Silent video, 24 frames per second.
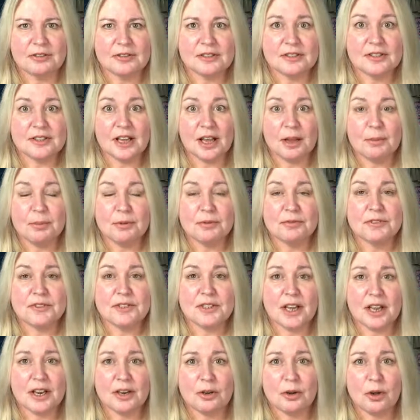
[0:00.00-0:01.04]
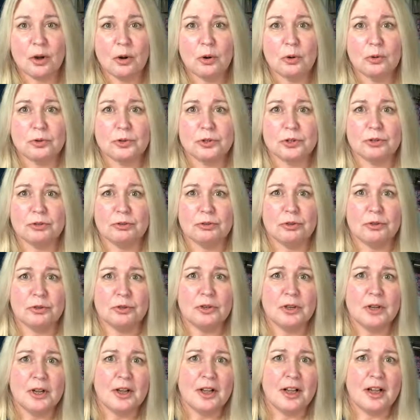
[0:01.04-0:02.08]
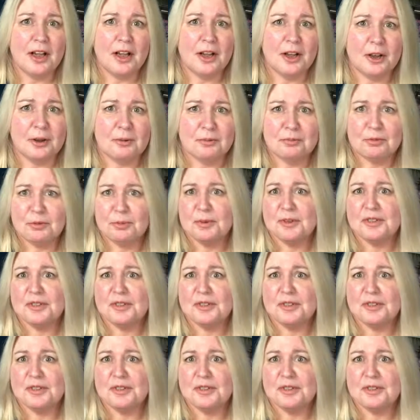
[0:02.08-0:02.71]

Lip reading: type of stakeholder, or from